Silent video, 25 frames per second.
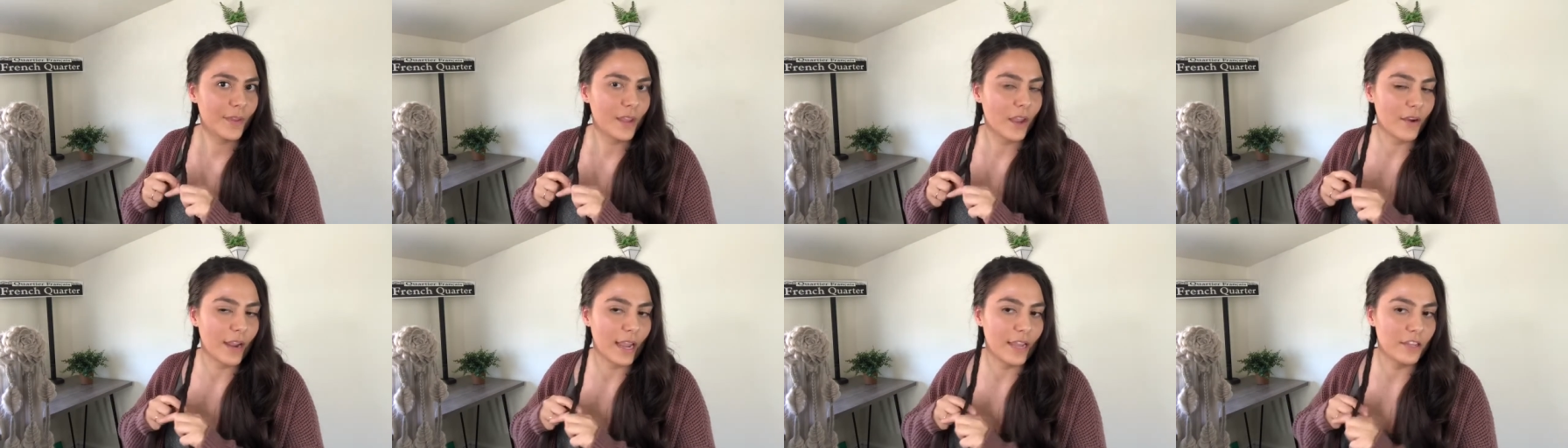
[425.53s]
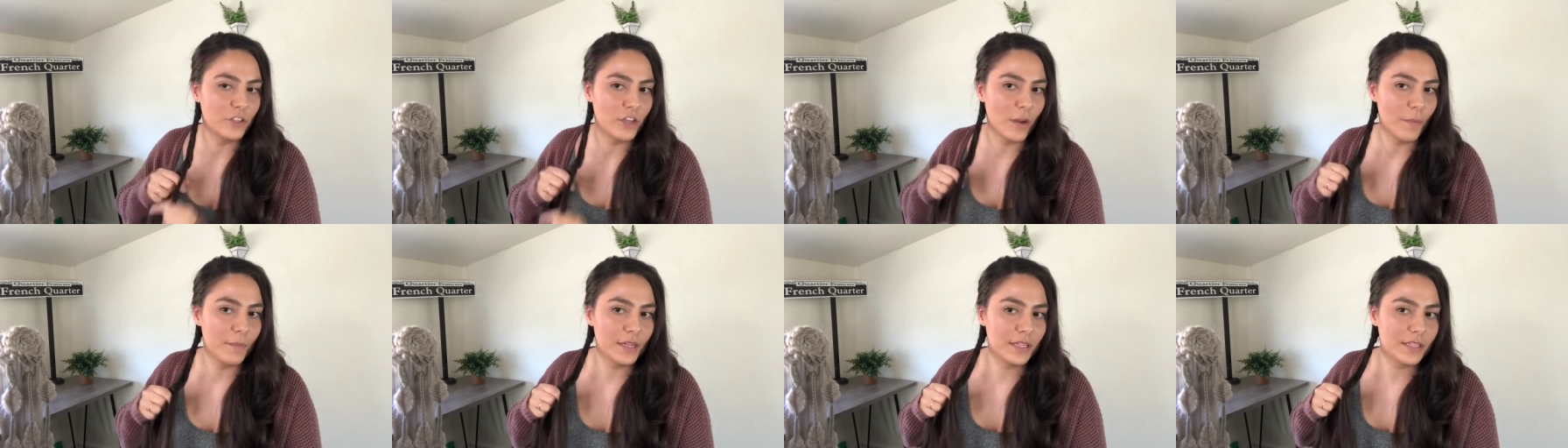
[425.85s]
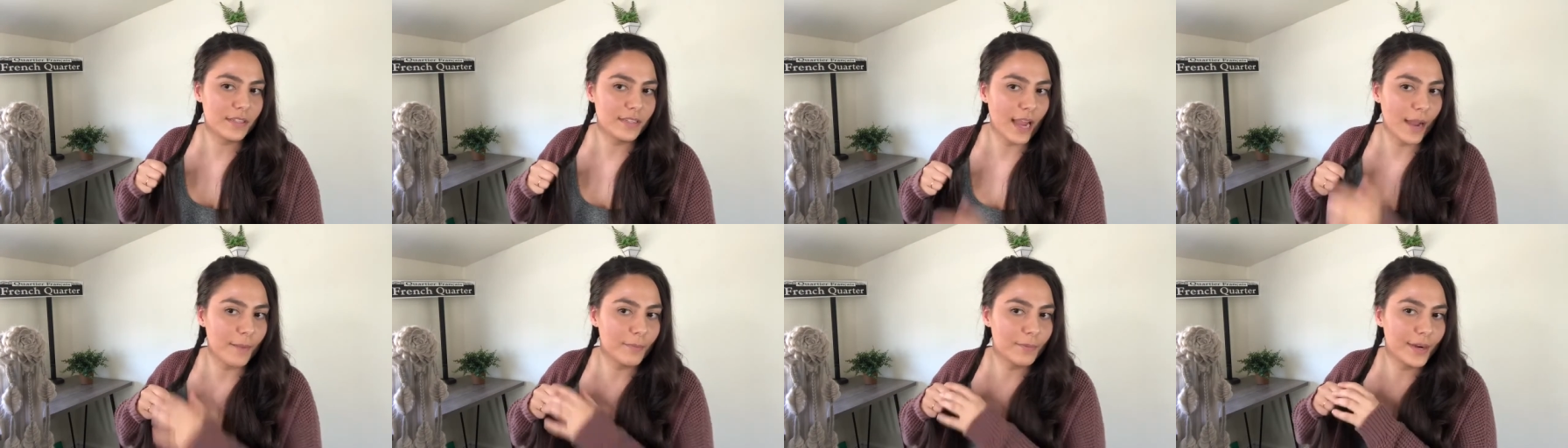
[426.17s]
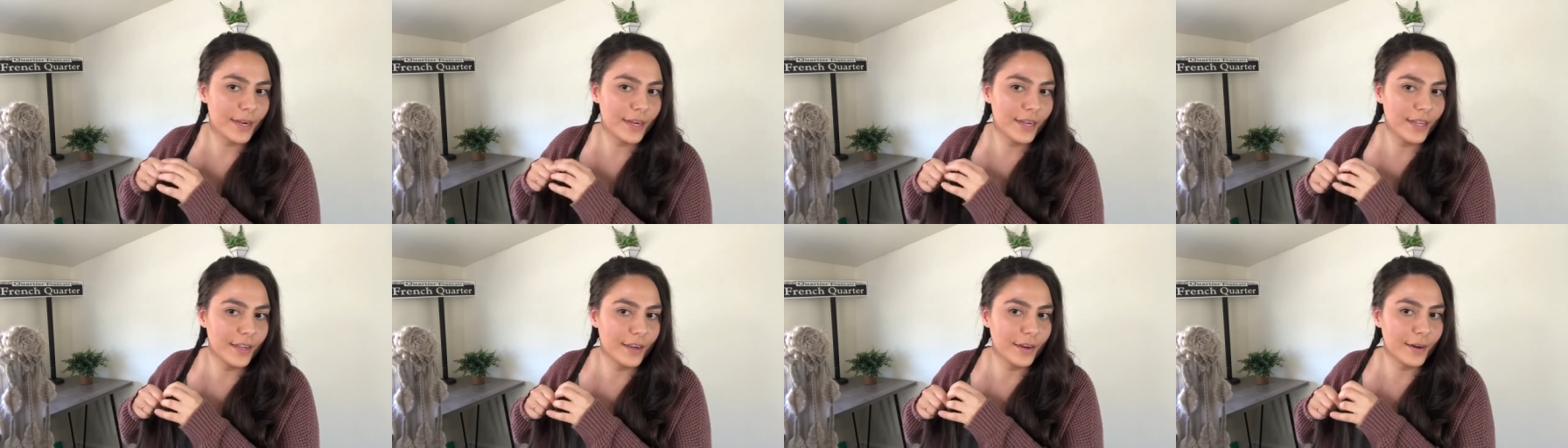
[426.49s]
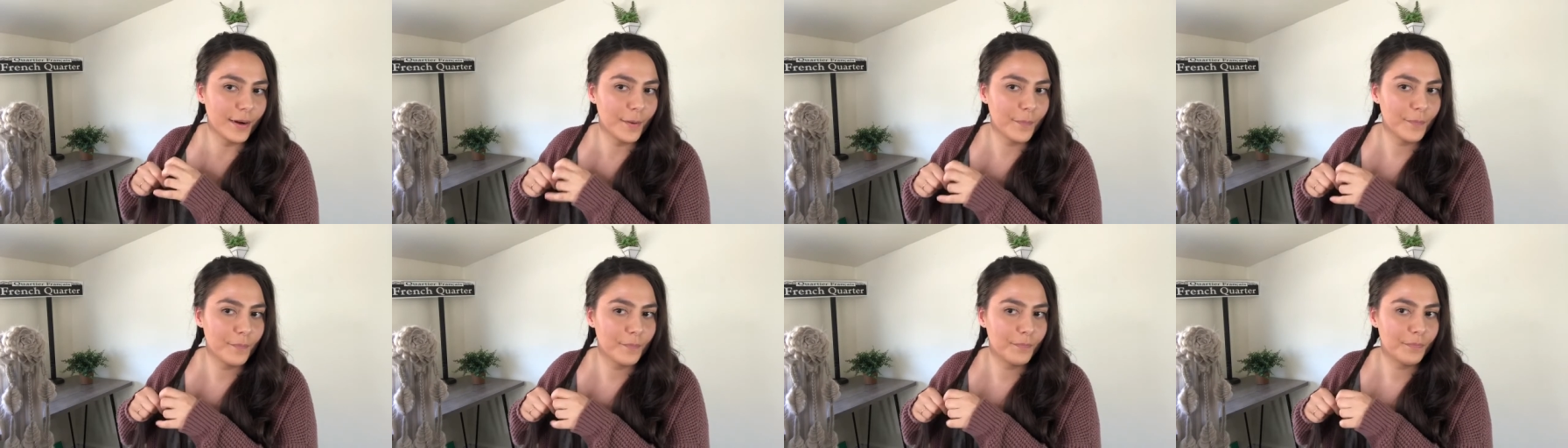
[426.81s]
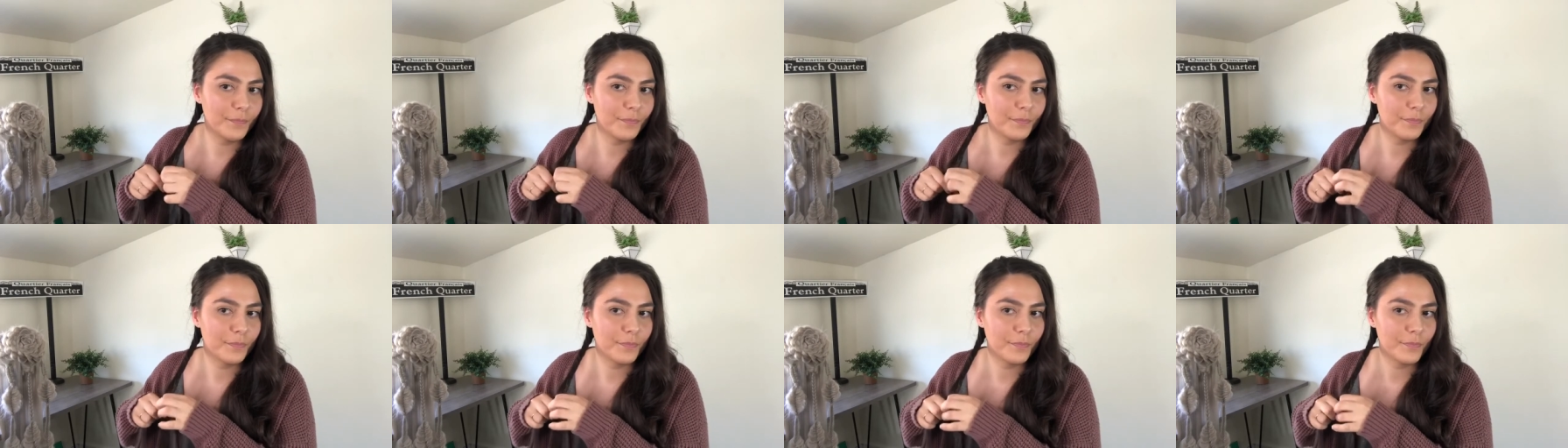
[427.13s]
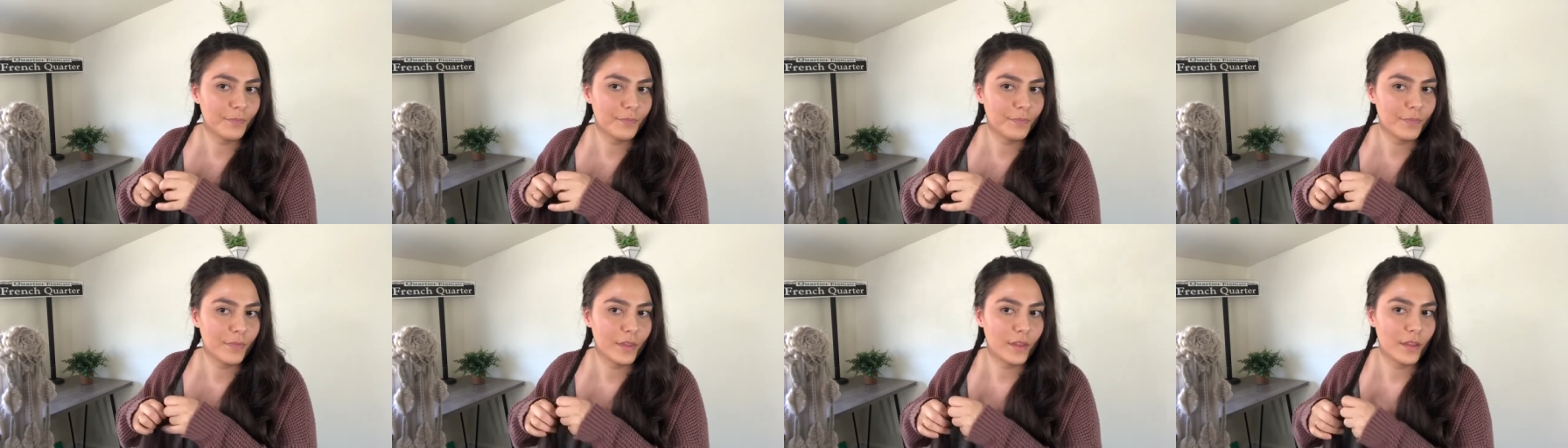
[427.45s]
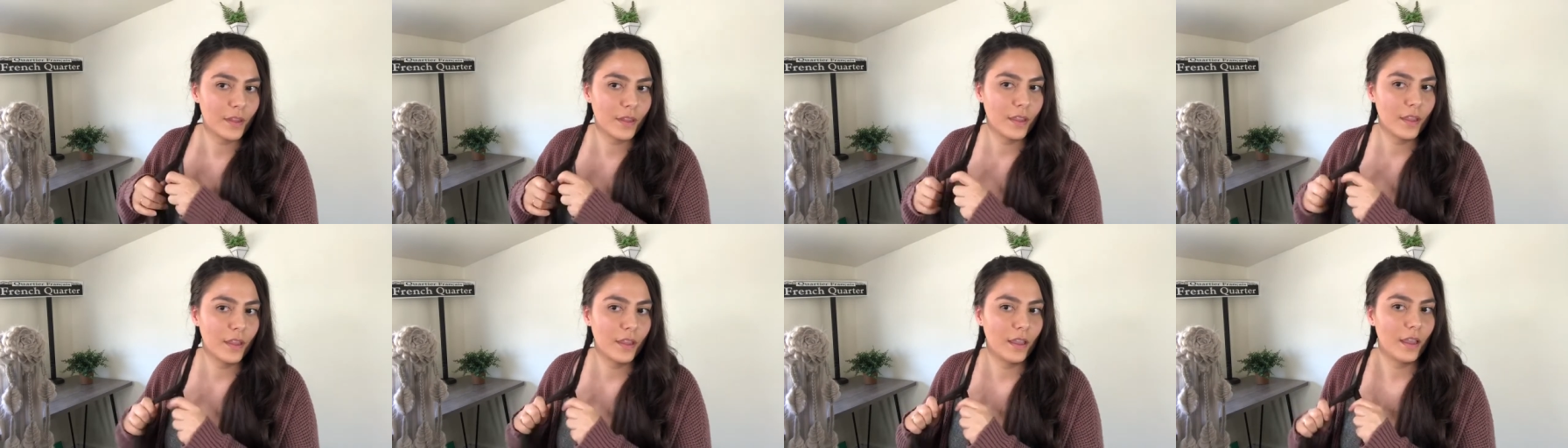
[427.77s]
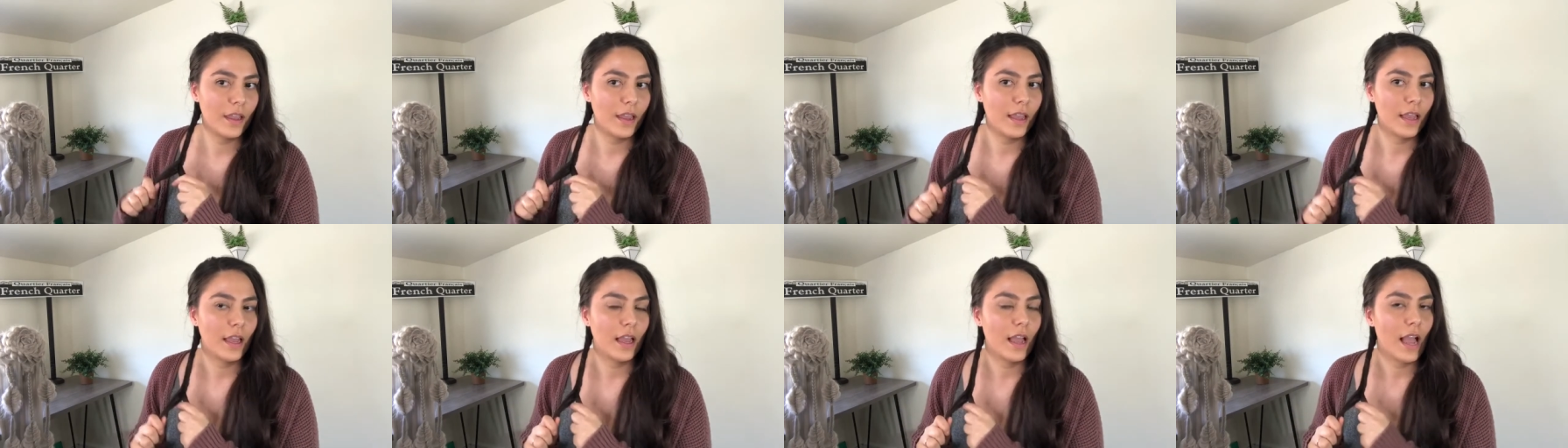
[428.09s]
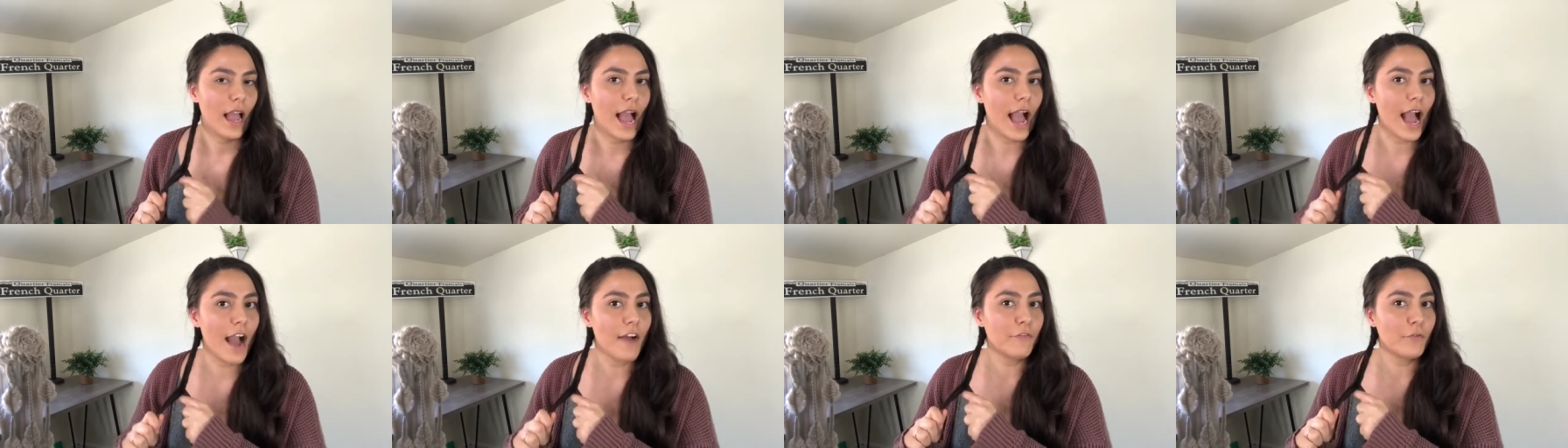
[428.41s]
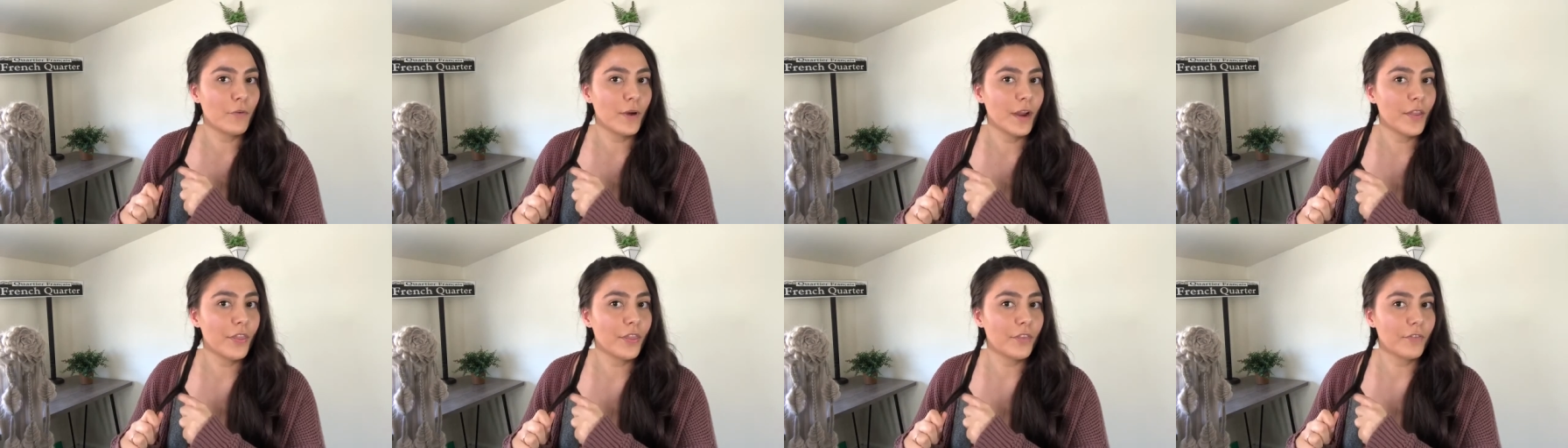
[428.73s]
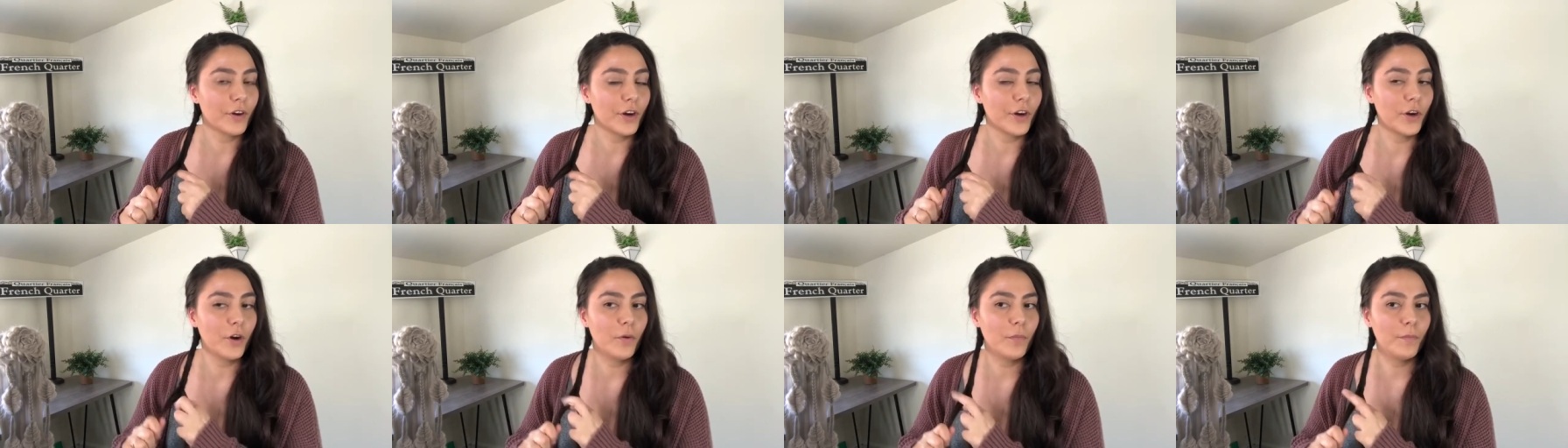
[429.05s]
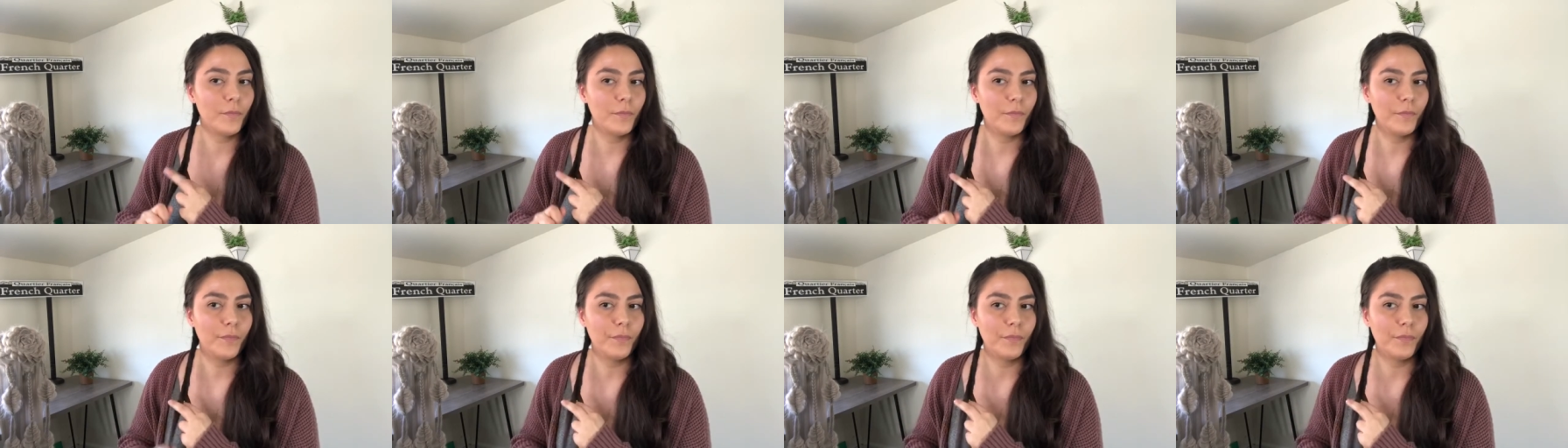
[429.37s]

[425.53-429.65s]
Okay, so I'm gonna stop right here, halfway through,